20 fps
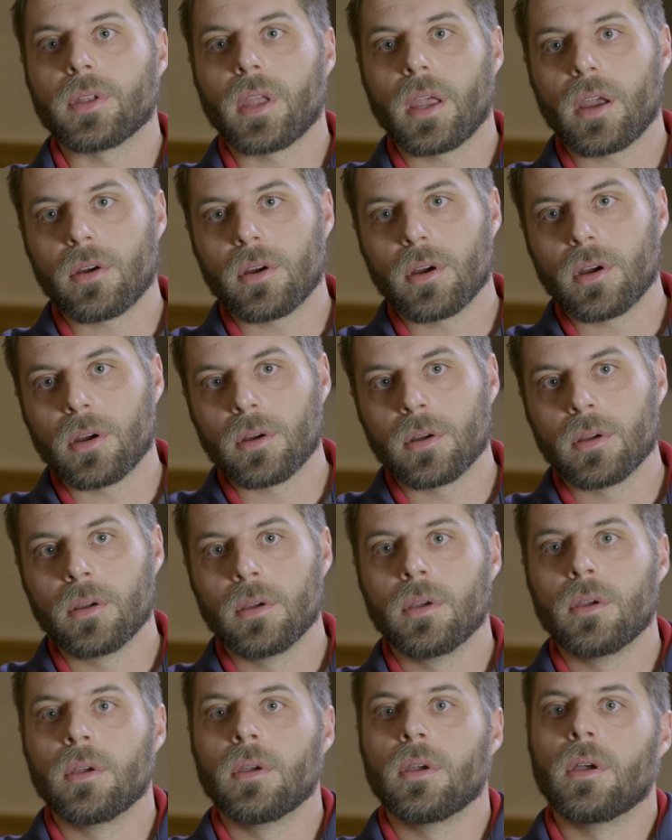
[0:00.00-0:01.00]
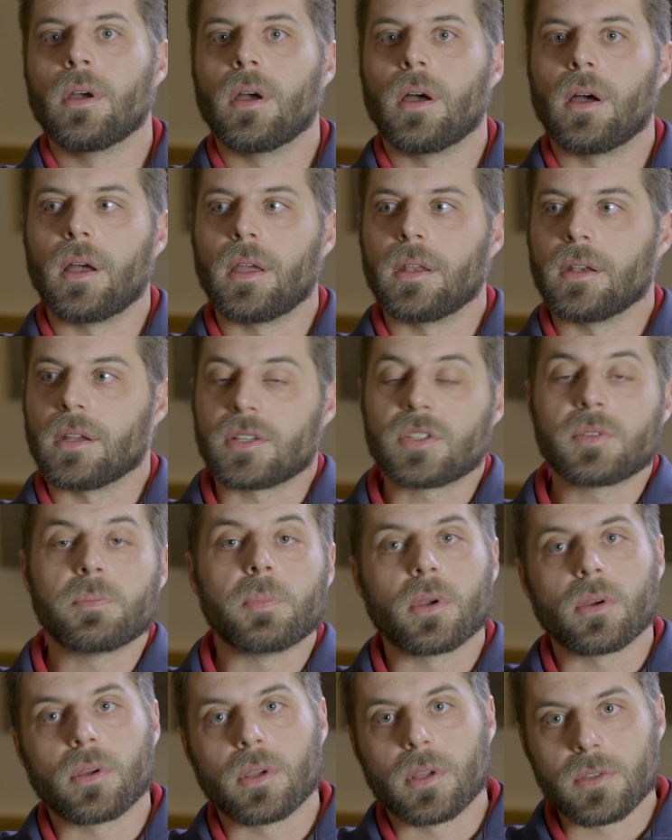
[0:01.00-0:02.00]
and error uh, and
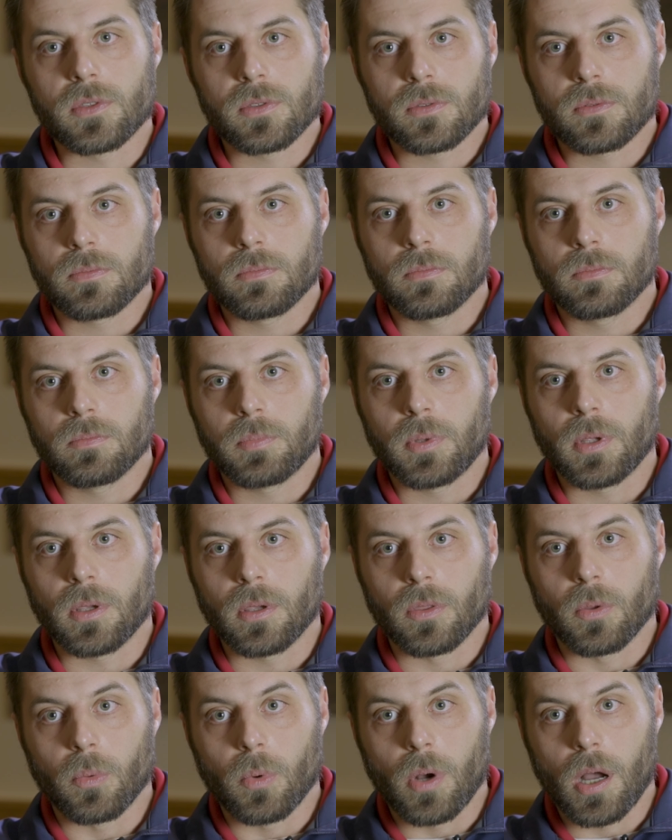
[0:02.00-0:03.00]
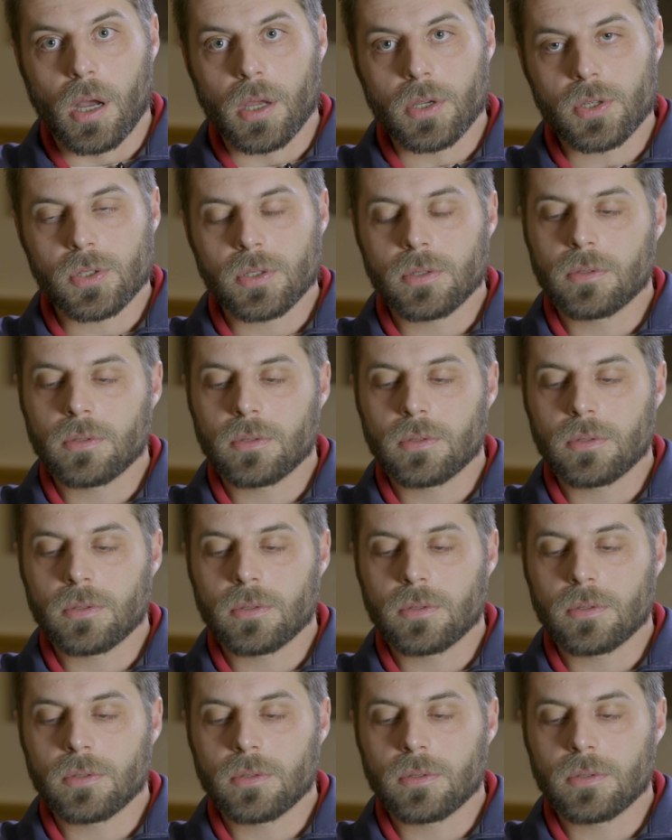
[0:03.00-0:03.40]
experience being in the wash.